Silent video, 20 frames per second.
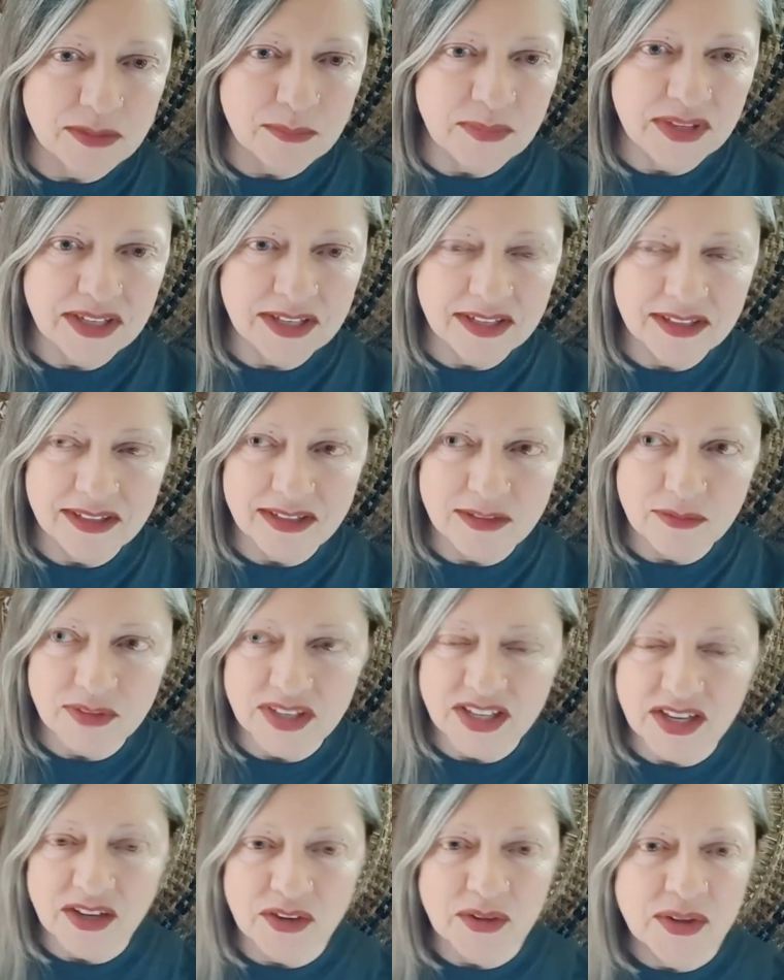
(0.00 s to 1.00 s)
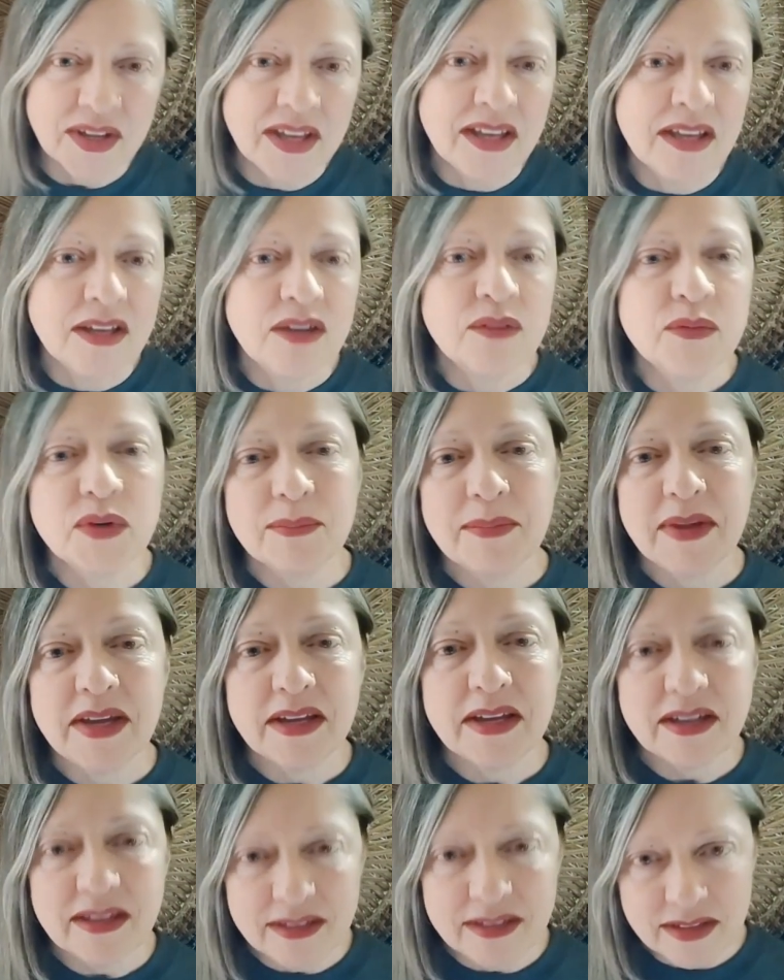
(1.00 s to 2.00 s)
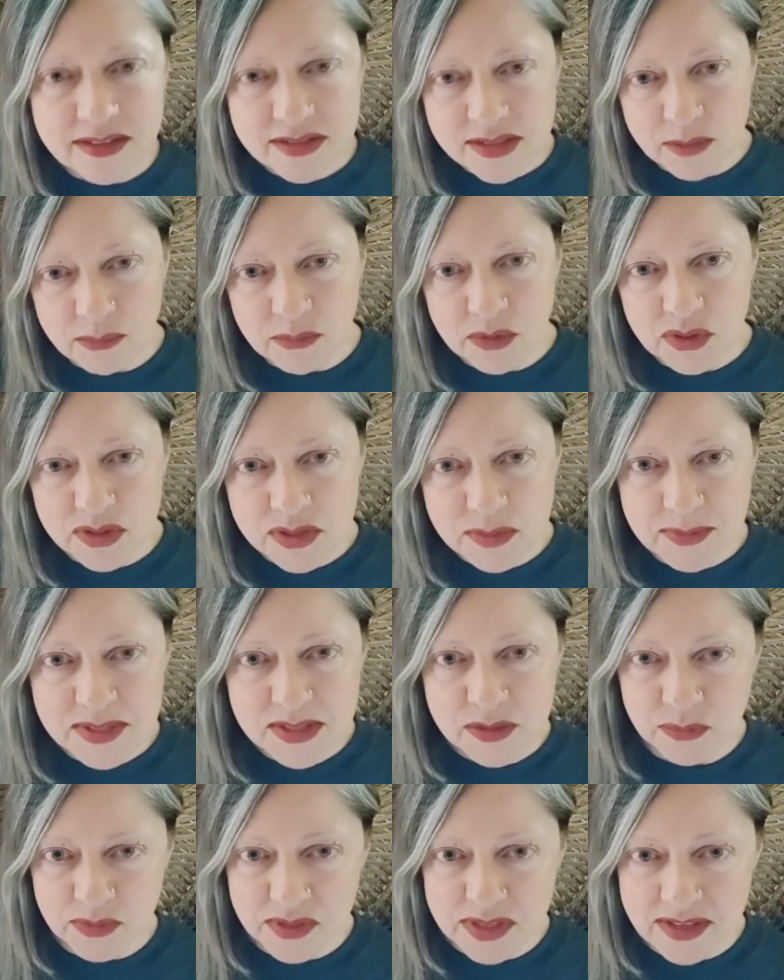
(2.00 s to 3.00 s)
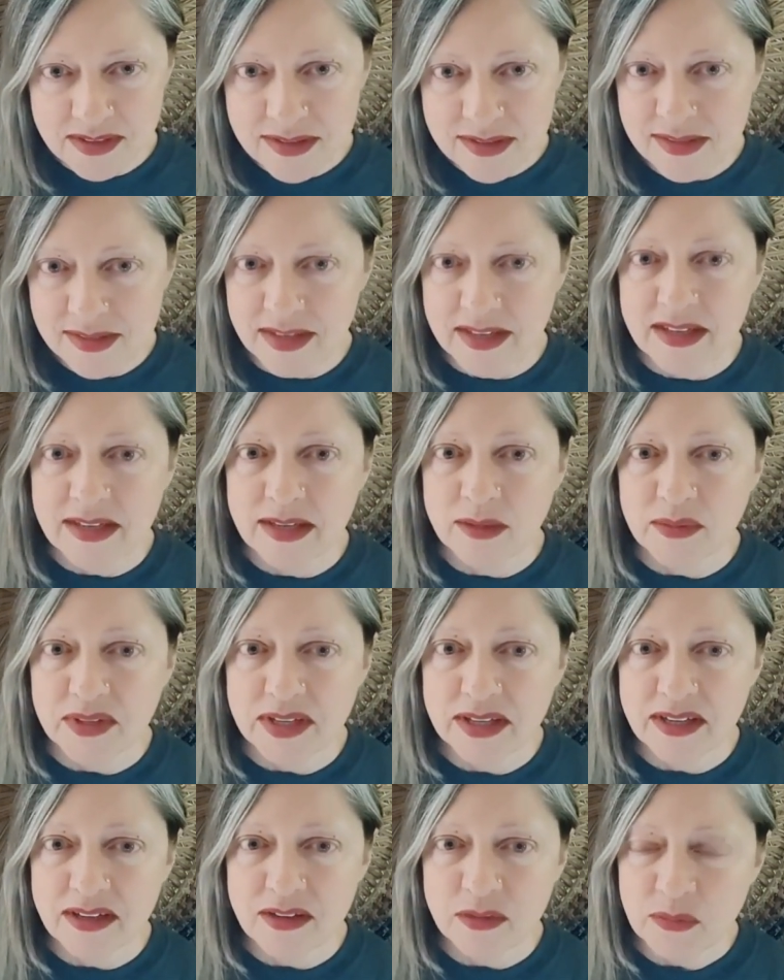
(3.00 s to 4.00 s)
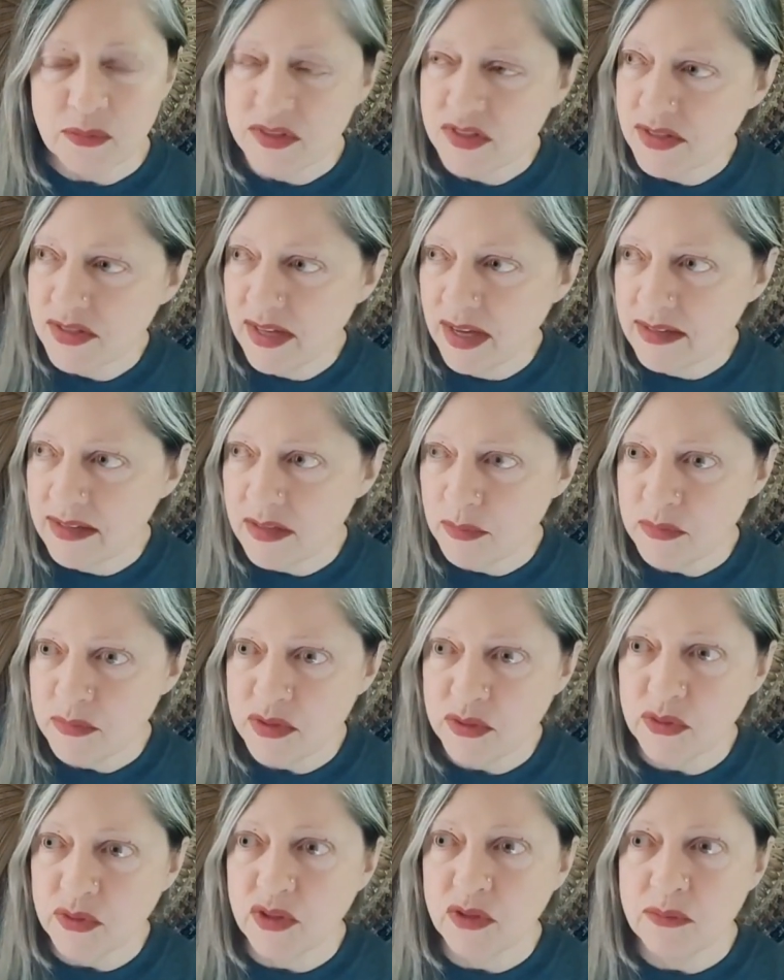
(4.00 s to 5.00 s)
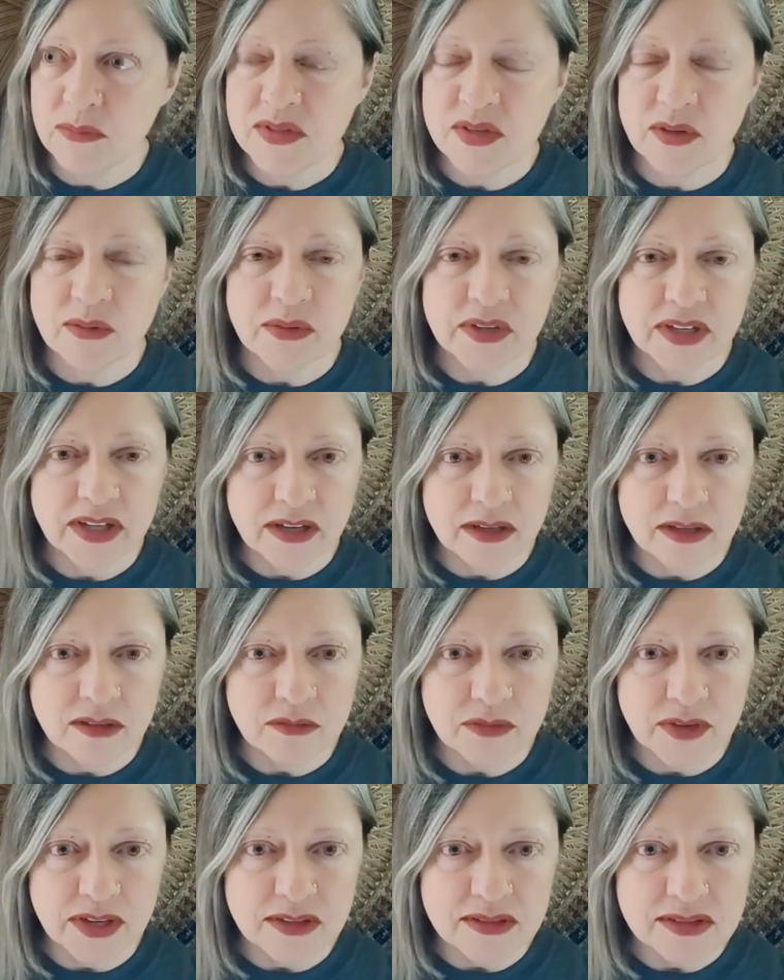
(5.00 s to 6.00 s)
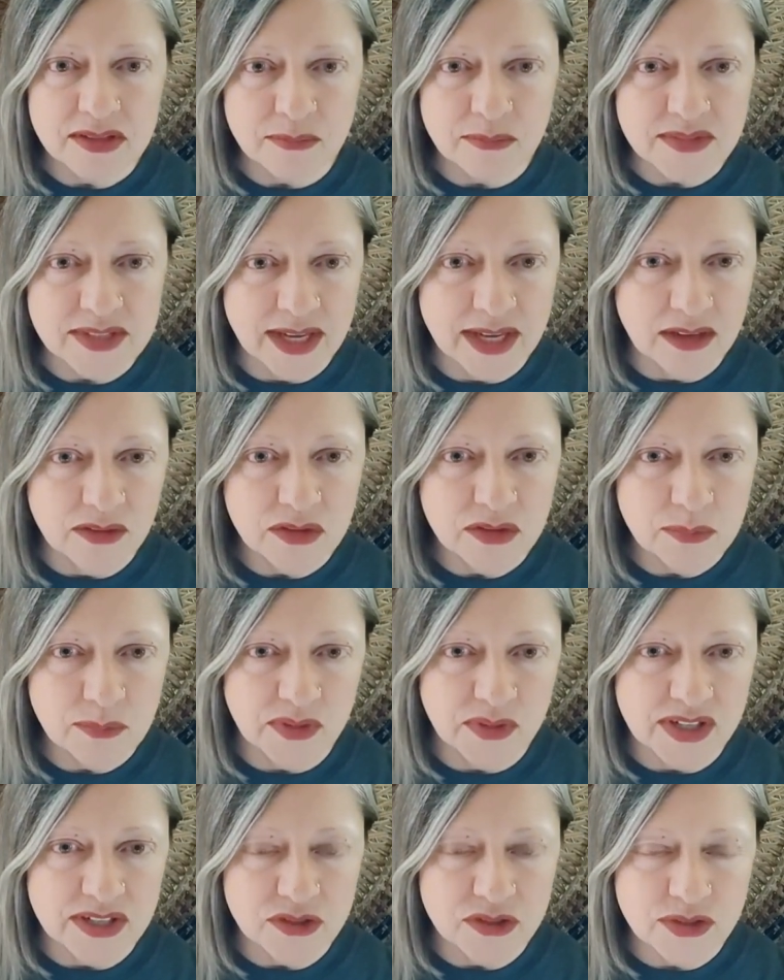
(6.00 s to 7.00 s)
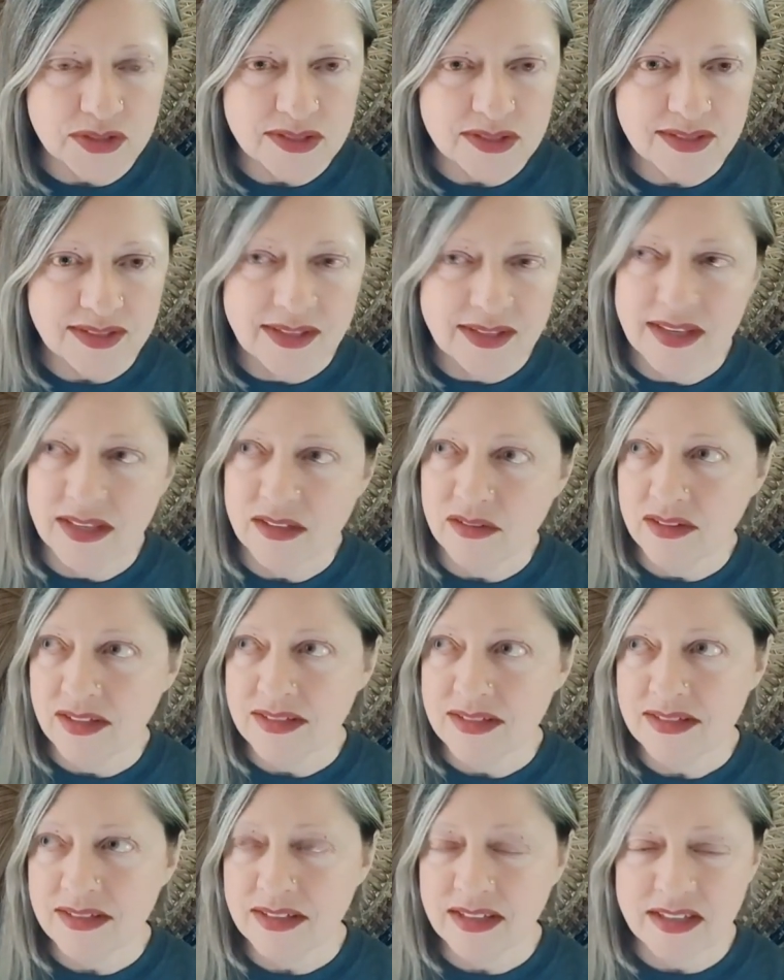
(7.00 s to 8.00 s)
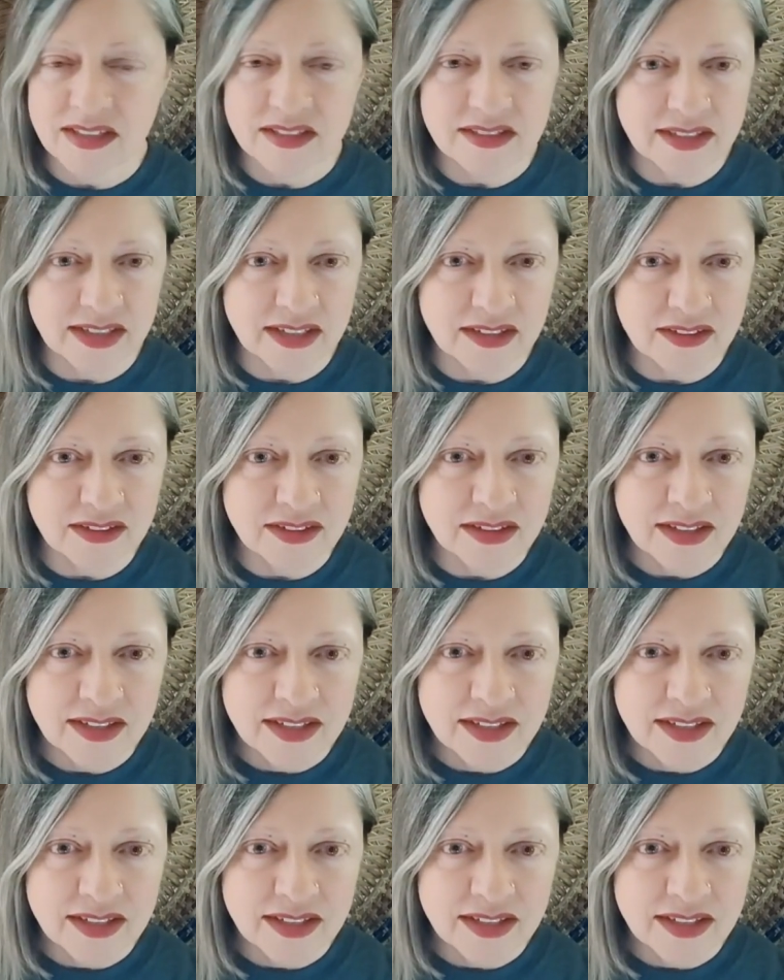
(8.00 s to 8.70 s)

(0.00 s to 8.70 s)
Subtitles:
beginning of the video. We made some Christmas wreaths, and I went out. We just had some storms, so I went out and found some downed branches. I don't like to cut down